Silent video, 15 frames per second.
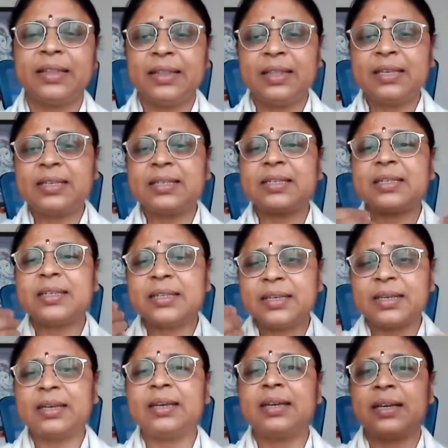This
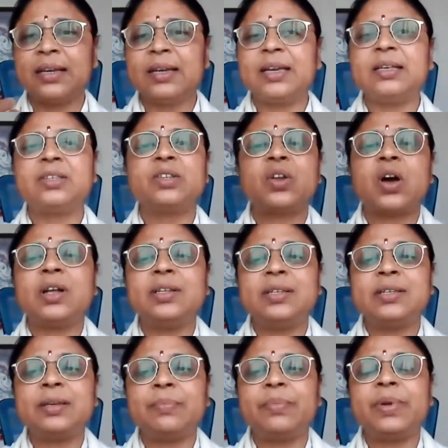is
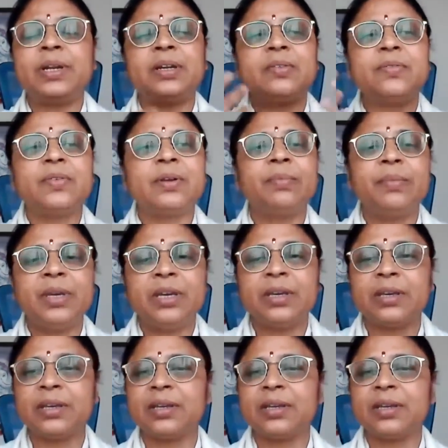non-separate from me.